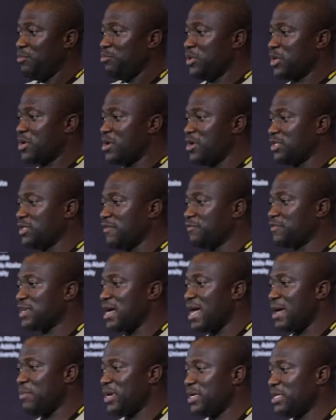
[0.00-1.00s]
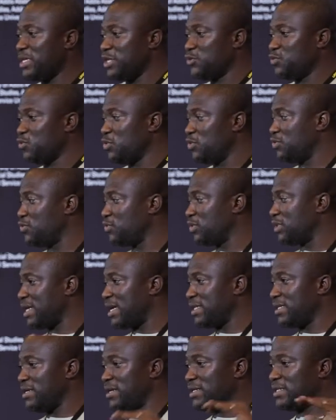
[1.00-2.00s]
Because of time, and I just want to
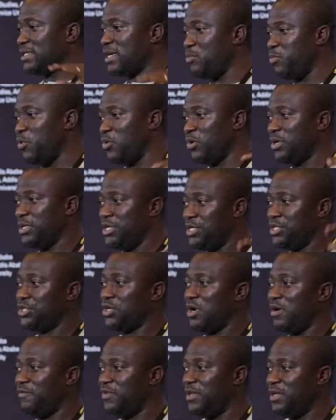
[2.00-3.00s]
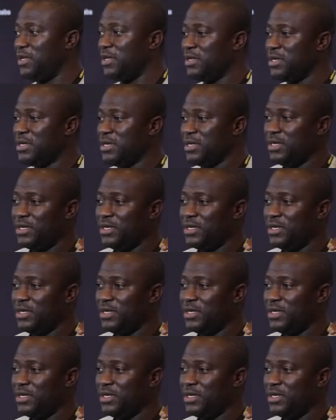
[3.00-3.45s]
cite an example on each of the